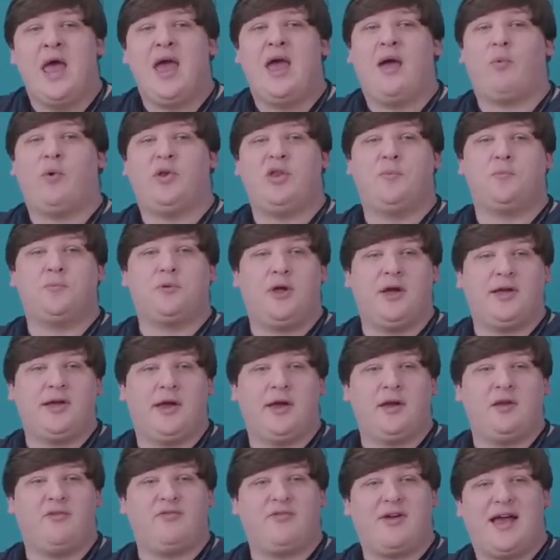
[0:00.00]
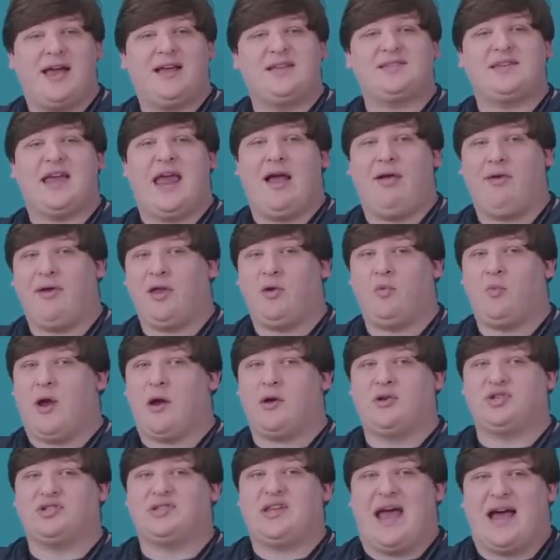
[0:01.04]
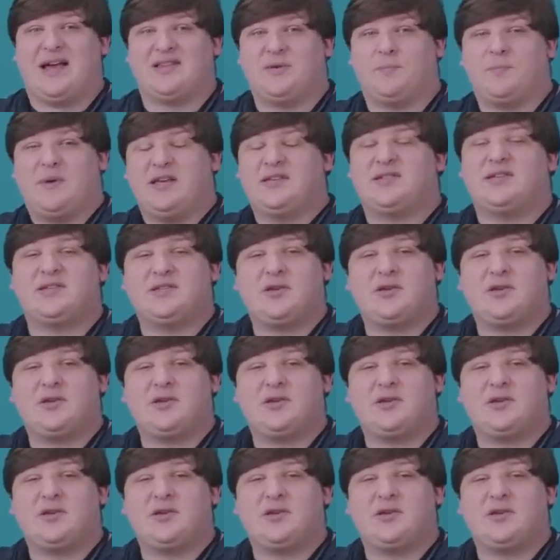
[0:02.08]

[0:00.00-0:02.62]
And when you plug in a device, Alienware just has a piece of